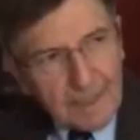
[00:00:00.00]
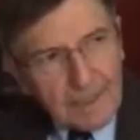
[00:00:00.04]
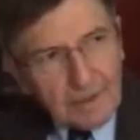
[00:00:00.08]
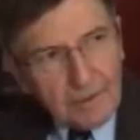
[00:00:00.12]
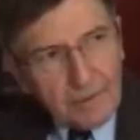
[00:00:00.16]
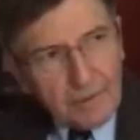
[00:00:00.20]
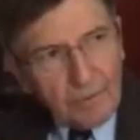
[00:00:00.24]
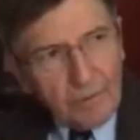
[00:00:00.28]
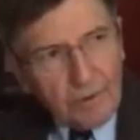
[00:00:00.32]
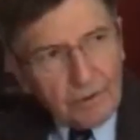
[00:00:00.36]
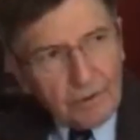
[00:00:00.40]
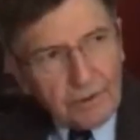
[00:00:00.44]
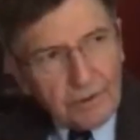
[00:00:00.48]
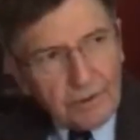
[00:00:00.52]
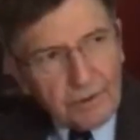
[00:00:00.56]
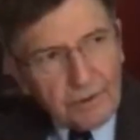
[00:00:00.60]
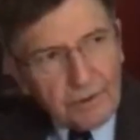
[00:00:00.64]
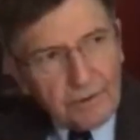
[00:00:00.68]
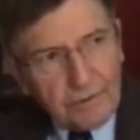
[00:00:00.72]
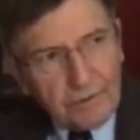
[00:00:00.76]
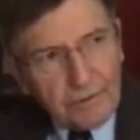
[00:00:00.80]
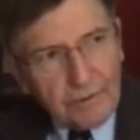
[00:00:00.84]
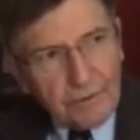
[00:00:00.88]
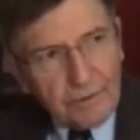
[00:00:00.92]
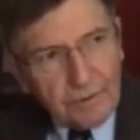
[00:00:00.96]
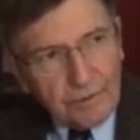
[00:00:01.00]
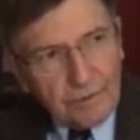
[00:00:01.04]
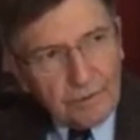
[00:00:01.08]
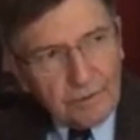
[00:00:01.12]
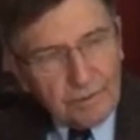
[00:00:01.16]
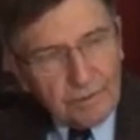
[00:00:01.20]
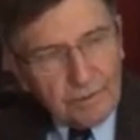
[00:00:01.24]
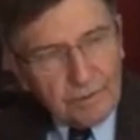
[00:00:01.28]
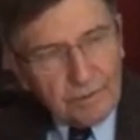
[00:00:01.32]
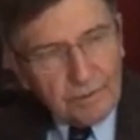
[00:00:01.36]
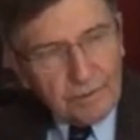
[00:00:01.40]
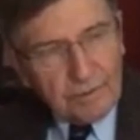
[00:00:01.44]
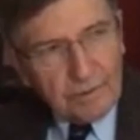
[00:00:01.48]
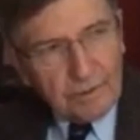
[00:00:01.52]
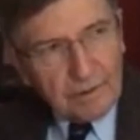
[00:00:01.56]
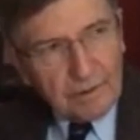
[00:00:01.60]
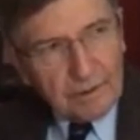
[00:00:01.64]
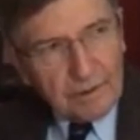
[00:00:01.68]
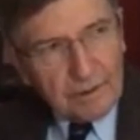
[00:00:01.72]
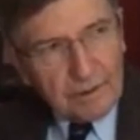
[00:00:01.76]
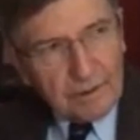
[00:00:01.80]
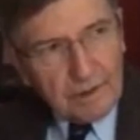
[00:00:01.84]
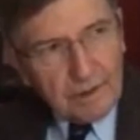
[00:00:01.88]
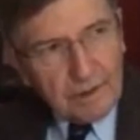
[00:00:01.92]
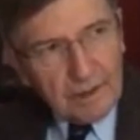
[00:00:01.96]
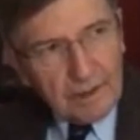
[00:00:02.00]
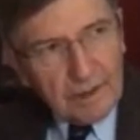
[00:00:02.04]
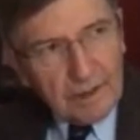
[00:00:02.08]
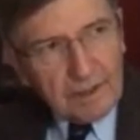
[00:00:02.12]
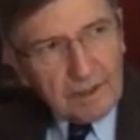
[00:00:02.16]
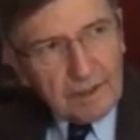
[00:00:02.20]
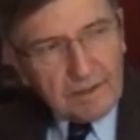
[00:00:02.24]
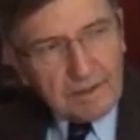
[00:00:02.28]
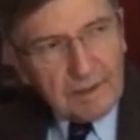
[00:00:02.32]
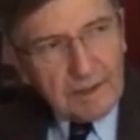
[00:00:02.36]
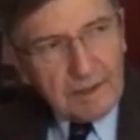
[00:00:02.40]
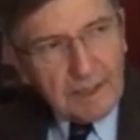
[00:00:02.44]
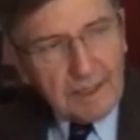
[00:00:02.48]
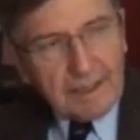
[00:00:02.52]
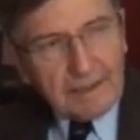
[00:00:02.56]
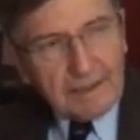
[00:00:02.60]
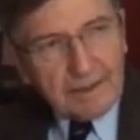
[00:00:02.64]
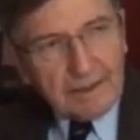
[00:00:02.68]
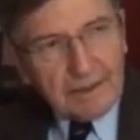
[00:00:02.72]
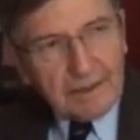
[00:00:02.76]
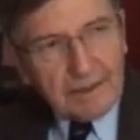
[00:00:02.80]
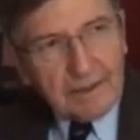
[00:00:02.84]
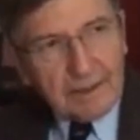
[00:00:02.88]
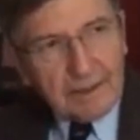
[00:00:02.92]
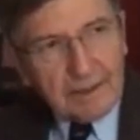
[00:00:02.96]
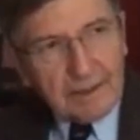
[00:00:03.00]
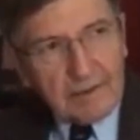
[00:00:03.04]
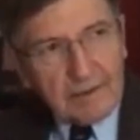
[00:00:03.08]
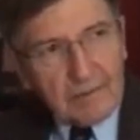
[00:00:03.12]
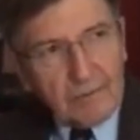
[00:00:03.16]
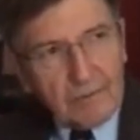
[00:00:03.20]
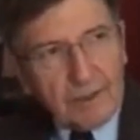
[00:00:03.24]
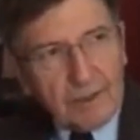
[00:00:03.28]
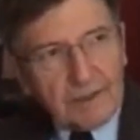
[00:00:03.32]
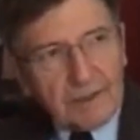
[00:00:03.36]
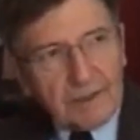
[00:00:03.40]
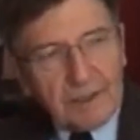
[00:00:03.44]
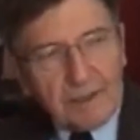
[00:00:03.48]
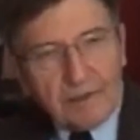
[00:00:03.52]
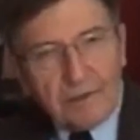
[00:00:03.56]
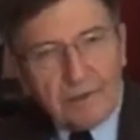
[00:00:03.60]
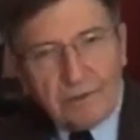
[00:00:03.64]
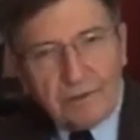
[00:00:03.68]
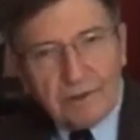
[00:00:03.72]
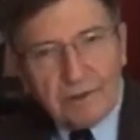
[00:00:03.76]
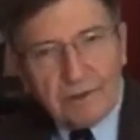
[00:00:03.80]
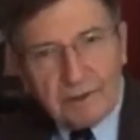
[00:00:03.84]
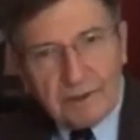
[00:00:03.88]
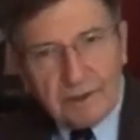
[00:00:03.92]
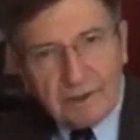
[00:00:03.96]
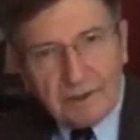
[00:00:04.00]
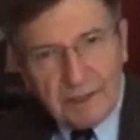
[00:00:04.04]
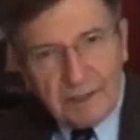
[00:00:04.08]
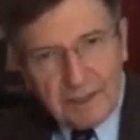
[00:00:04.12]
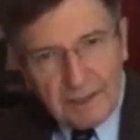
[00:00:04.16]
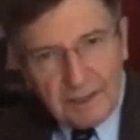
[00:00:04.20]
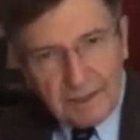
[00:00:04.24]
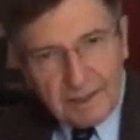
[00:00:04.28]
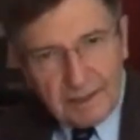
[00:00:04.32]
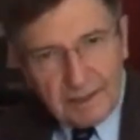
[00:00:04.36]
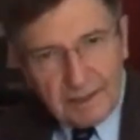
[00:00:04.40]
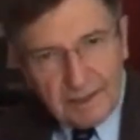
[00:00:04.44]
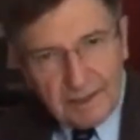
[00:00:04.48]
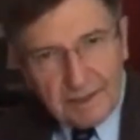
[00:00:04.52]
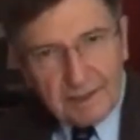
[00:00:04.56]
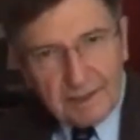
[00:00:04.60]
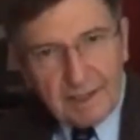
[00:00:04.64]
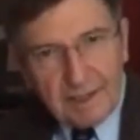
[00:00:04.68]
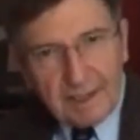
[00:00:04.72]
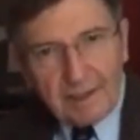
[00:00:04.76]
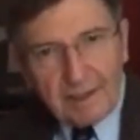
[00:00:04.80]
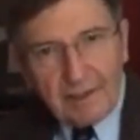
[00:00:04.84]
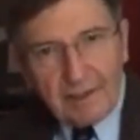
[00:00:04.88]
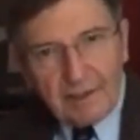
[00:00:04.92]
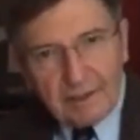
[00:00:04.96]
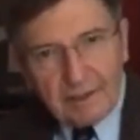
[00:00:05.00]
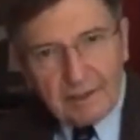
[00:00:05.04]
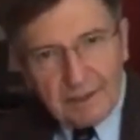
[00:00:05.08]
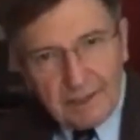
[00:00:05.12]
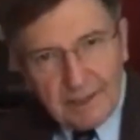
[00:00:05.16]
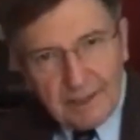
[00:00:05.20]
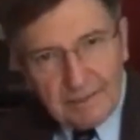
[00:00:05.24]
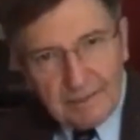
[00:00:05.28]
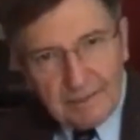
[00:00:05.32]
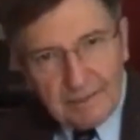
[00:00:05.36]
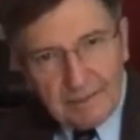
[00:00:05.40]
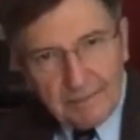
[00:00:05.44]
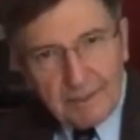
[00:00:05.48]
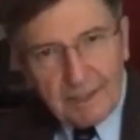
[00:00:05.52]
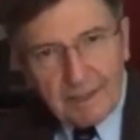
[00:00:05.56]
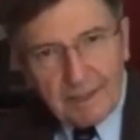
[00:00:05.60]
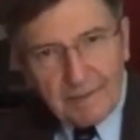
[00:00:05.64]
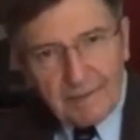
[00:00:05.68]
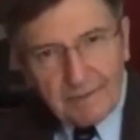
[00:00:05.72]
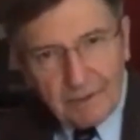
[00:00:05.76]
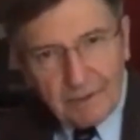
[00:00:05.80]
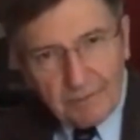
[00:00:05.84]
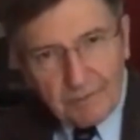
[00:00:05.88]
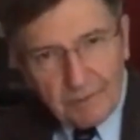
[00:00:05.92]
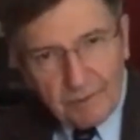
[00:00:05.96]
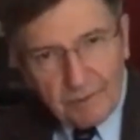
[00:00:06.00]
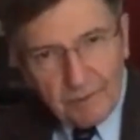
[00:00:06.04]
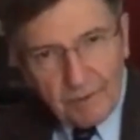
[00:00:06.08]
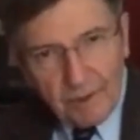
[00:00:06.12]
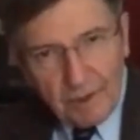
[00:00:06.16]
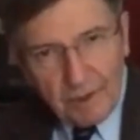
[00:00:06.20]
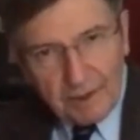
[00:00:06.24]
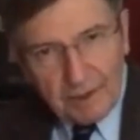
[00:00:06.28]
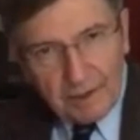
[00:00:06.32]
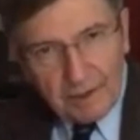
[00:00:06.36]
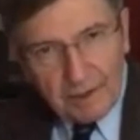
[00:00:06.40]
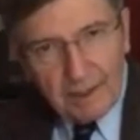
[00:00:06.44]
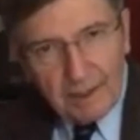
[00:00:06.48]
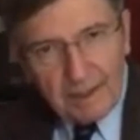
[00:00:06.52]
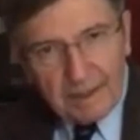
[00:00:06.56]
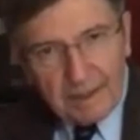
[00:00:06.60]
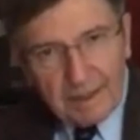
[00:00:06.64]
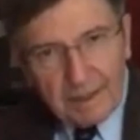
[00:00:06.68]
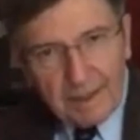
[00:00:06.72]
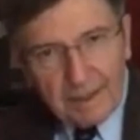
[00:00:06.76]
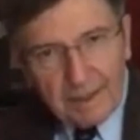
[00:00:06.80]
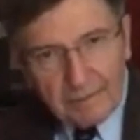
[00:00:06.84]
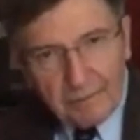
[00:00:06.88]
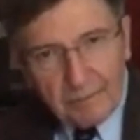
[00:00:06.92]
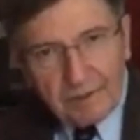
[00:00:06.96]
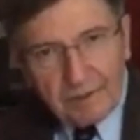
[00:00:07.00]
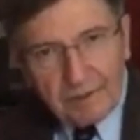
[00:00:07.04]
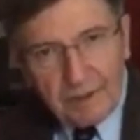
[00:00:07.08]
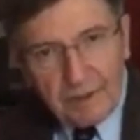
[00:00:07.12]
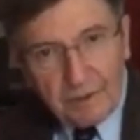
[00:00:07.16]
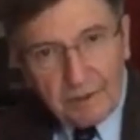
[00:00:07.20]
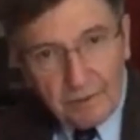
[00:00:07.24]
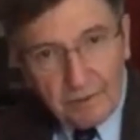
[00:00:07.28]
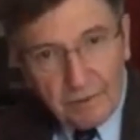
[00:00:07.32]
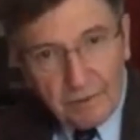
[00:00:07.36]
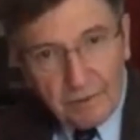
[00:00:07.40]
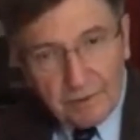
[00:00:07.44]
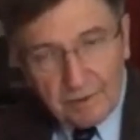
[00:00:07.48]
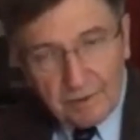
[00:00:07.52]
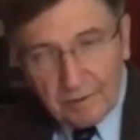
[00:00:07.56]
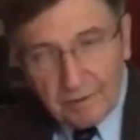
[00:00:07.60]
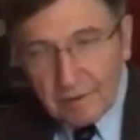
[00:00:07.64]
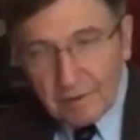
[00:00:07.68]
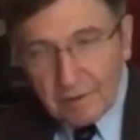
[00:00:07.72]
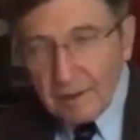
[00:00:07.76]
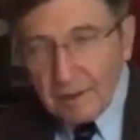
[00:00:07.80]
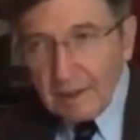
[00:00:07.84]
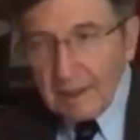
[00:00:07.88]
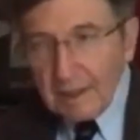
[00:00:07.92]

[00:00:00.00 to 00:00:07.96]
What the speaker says: the work you do is not what they're used to seeing. It's not RTM, not FWI, not what they're used to.